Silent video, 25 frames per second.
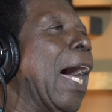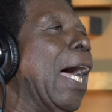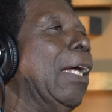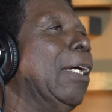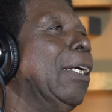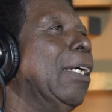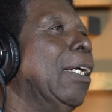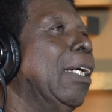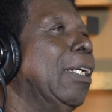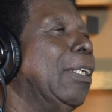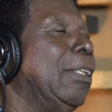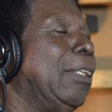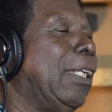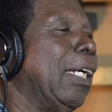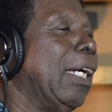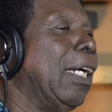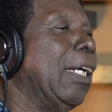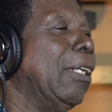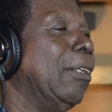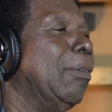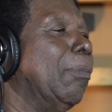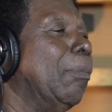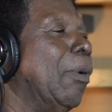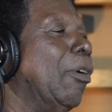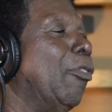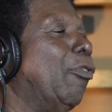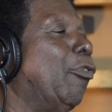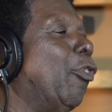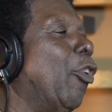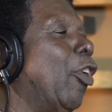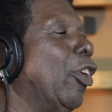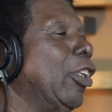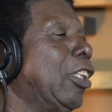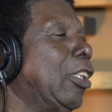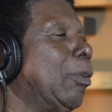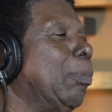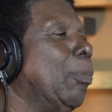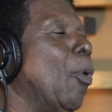I take it my
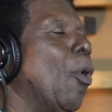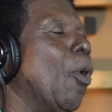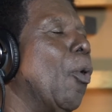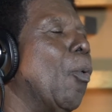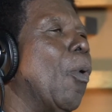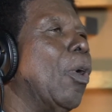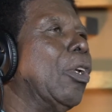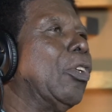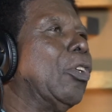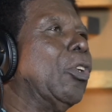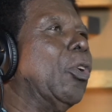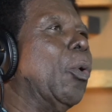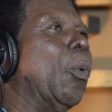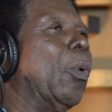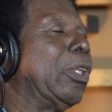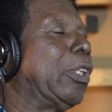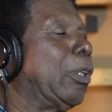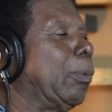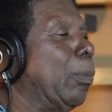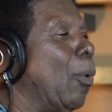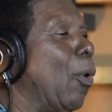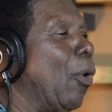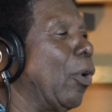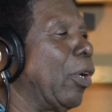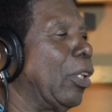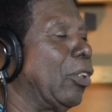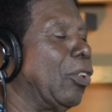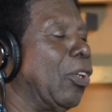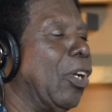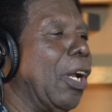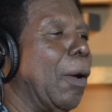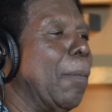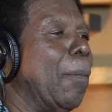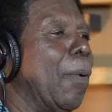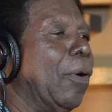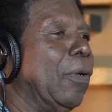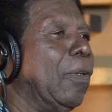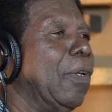first smoke, want to know what smoke is all
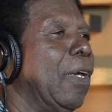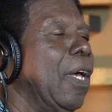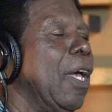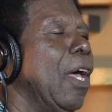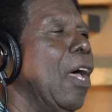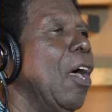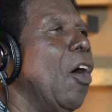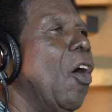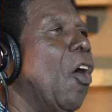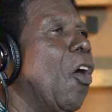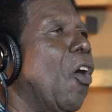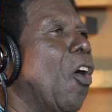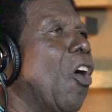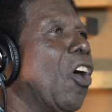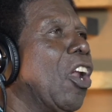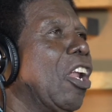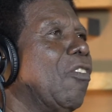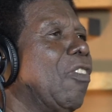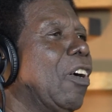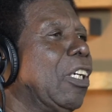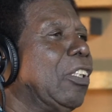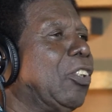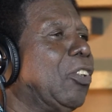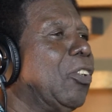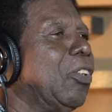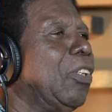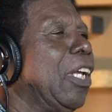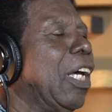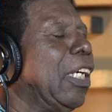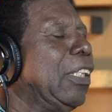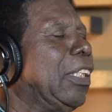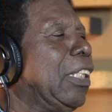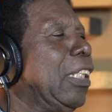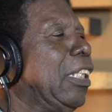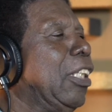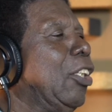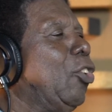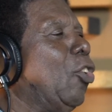about. All of a sudden, I
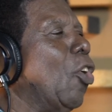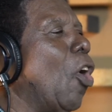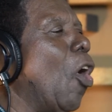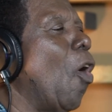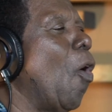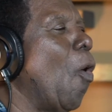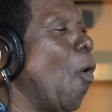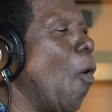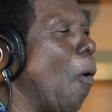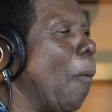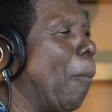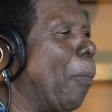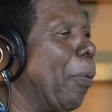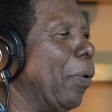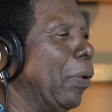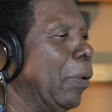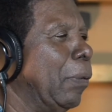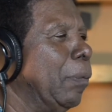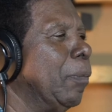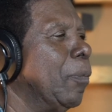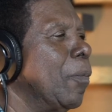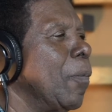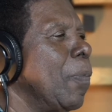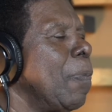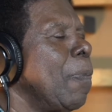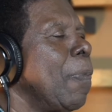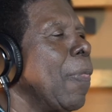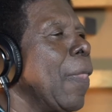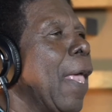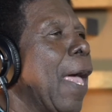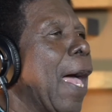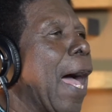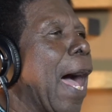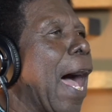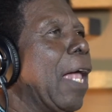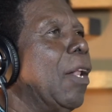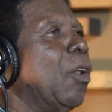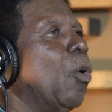see the door open,
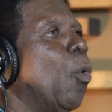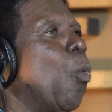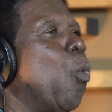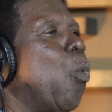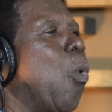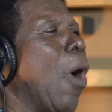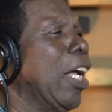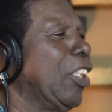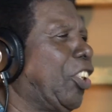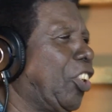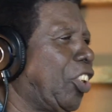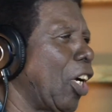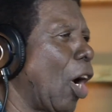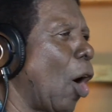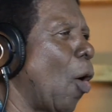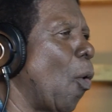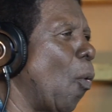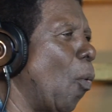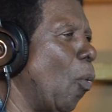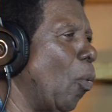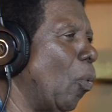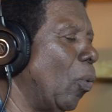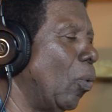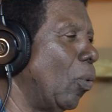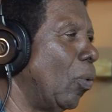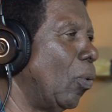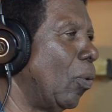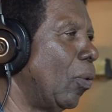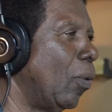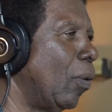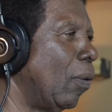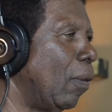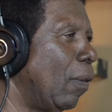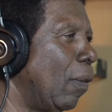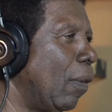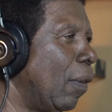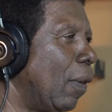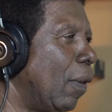and wash out
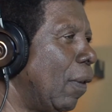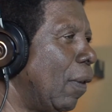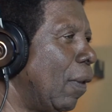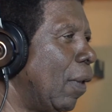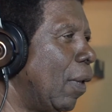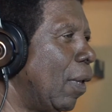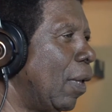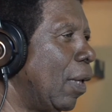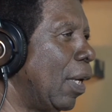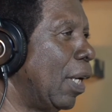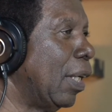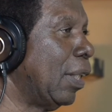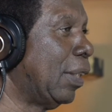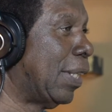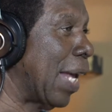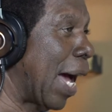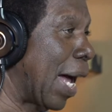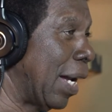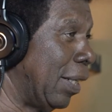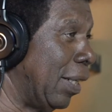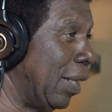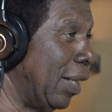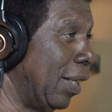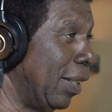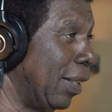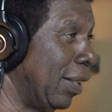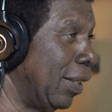his daddy.